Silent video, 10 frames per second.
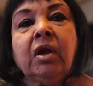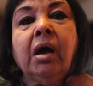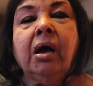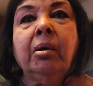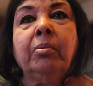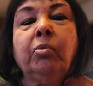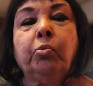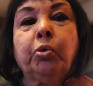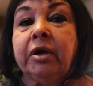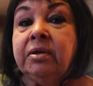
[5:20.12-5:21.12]
Um,
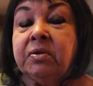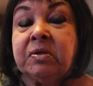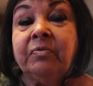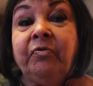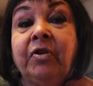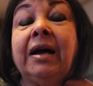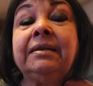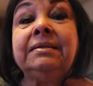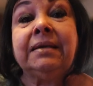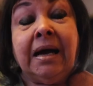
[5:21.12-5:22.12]
we're going to do some
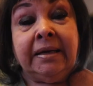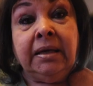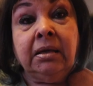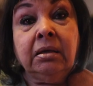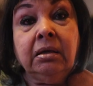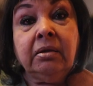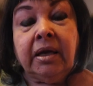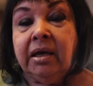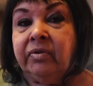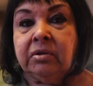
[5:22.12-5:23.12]
fine dining.
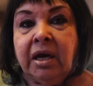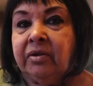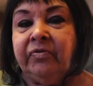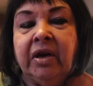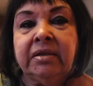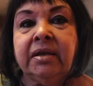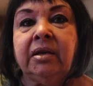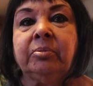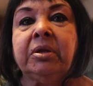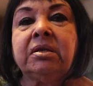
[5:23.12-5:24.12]
They have a lot of fine
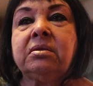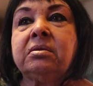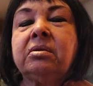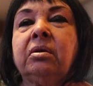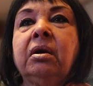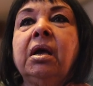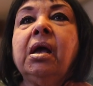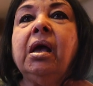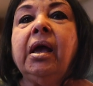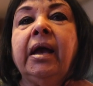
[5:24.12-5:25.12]
dining places here,
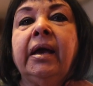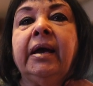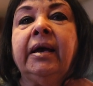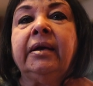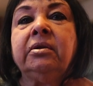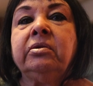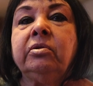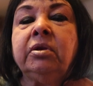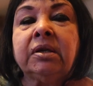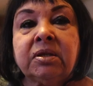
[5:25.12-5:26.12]
and
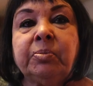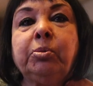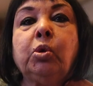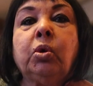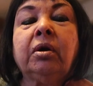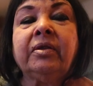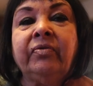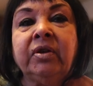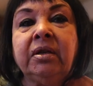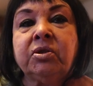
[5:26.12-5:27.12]
explore the
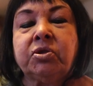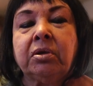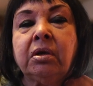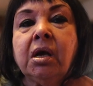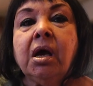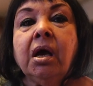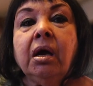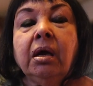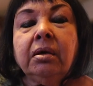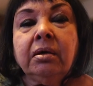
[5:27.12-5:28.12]
Venetian.
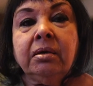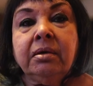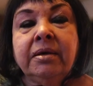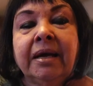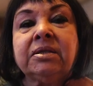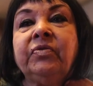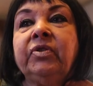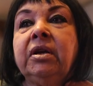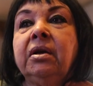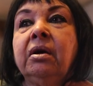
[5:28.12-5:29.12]
Next
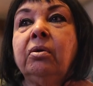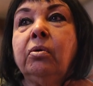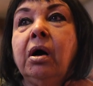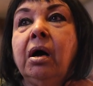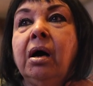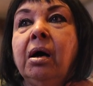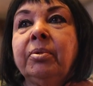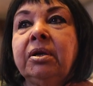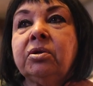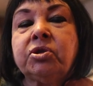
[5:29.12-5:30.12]
video,
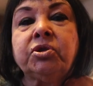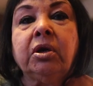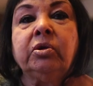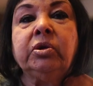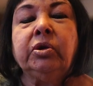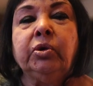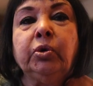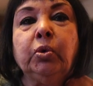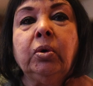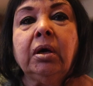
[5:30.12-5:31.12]
I'm going to show
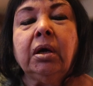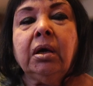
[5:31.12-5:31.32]
you